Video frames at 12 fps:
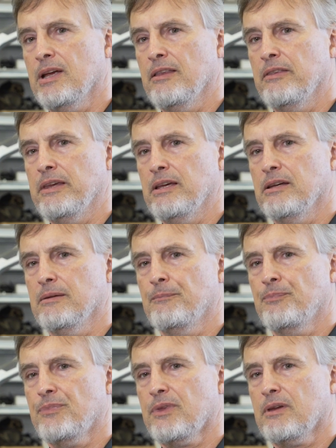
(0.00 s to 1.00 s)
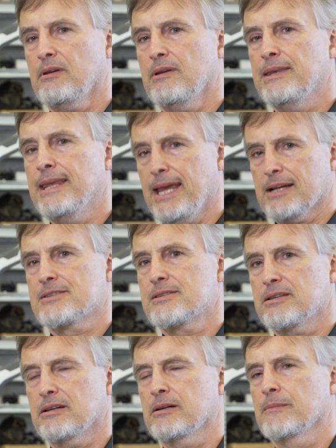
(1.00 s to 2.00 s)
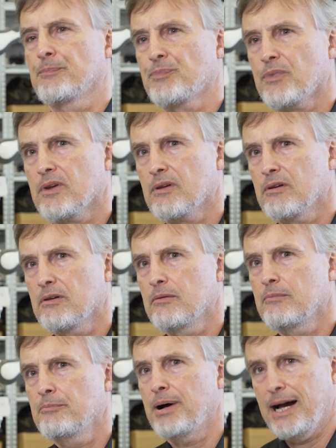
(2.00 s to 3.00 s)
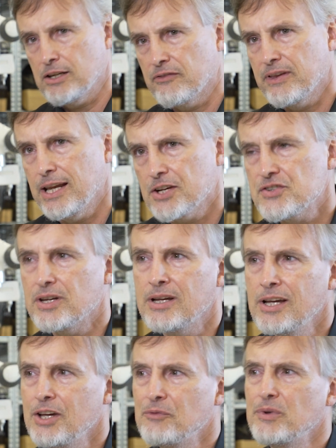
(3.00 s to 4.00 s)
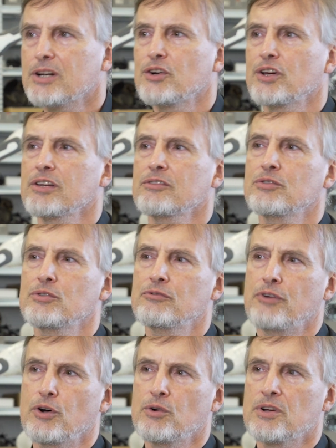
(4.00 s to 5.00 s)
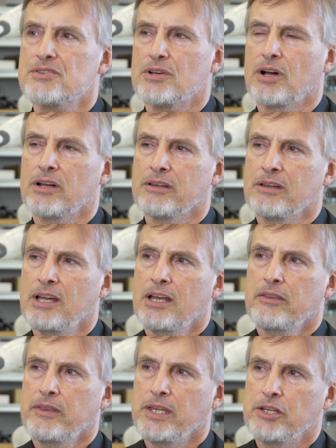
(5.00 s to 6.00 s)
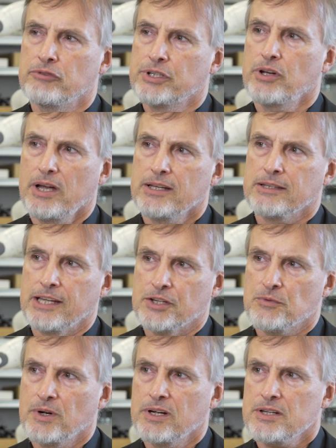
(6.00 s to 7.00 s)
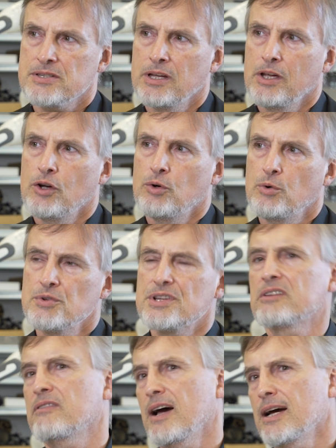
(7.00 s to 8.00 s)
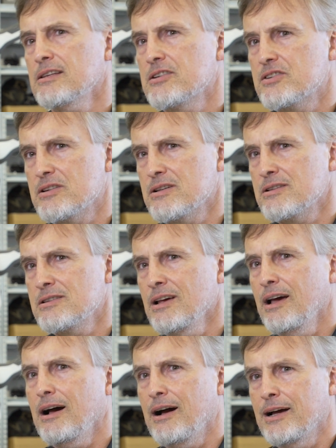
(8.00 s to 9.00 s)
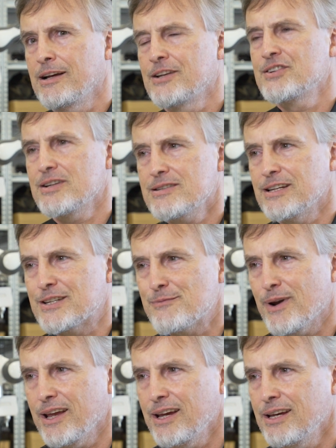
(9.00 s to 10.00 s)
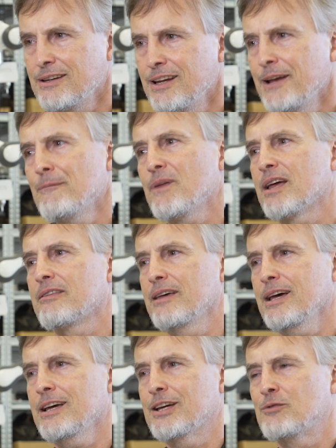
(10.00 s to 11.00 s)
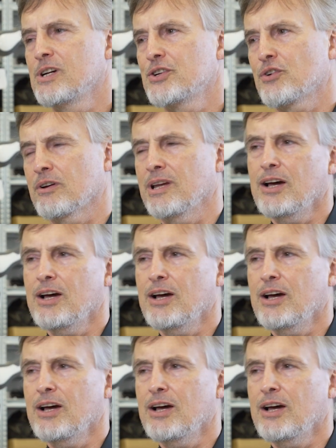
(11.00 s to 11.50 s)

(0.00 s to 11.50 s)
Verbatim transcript: in the next um, part of the lecture, we are going to focus on the recurrent networks whose advantages I just explained, and there it will turn